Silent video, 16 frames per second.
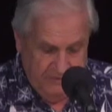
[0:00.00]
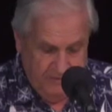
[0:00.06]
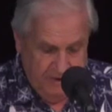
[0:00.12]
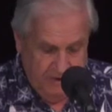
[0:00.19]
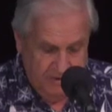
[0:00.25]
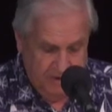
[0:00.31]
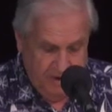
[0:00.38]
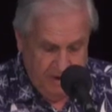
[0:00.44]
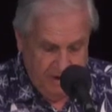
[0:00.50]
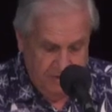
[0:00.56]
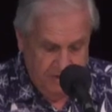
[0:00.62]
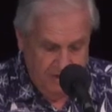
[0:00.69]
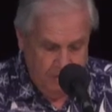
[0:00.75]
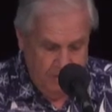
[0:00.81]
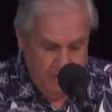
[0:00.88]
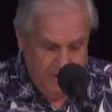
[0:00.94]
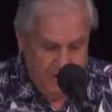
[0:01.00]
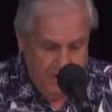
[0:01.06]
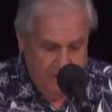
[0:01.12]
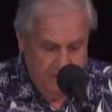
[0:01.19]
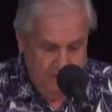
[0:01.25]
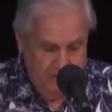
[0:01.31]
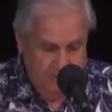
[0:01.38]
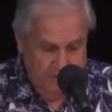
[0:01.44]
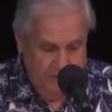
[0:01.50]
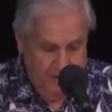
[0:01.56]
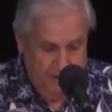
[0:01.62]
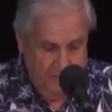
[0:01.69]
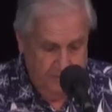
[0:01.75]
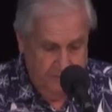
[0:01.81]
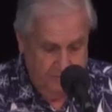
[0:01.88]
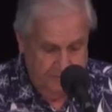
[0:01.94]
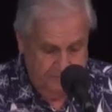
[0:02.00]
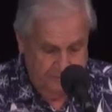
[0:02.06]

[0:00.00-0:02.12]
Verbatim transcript: things here. I'll just read out of, um,